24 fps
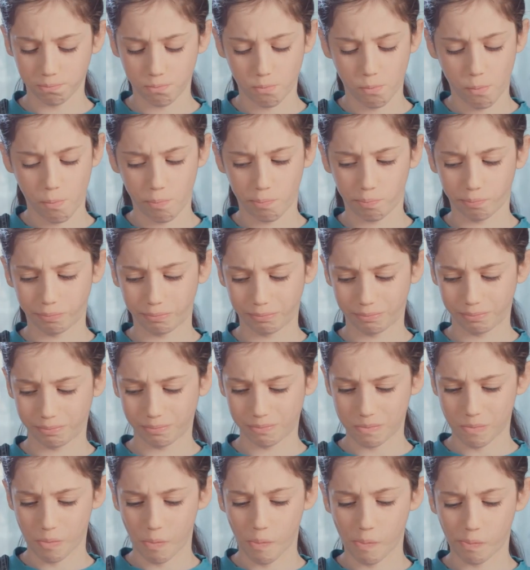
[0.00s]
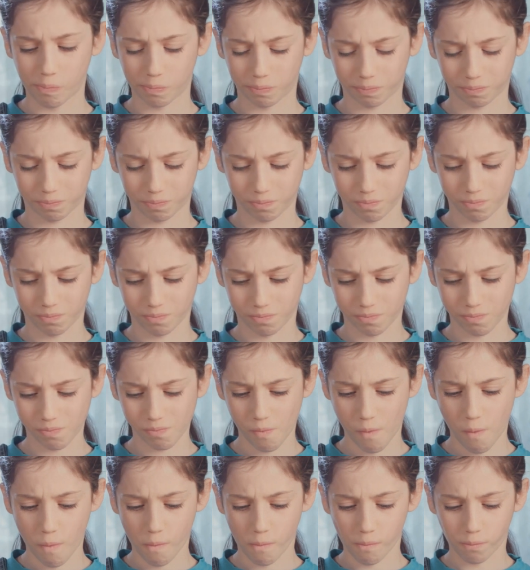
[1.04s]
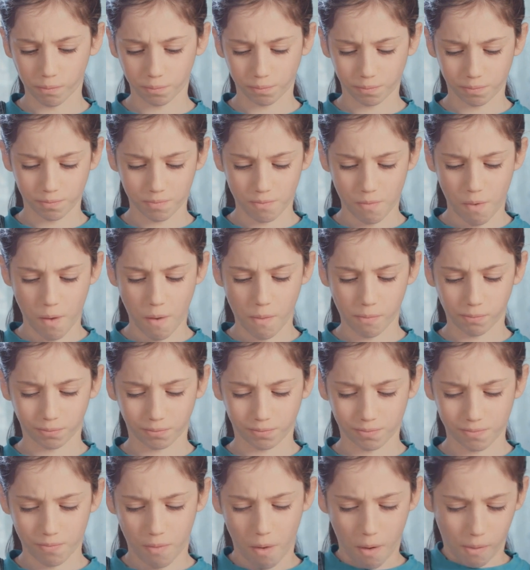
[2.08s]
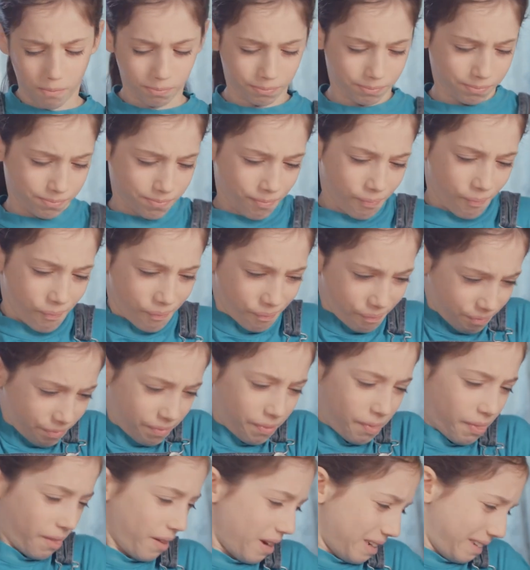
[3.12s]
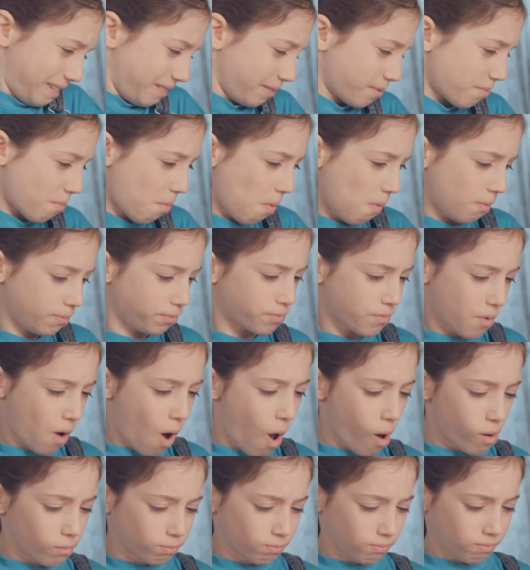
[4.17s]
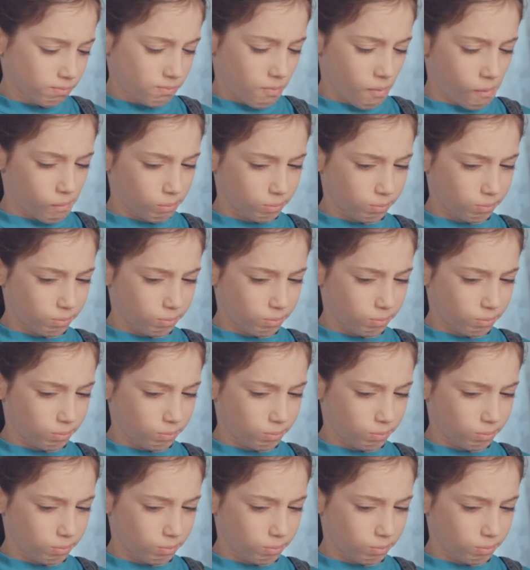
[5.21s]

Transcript: if you don't feel like your diet is going to be able to handle it, you really don't want more than about 2,000 milligrams per day.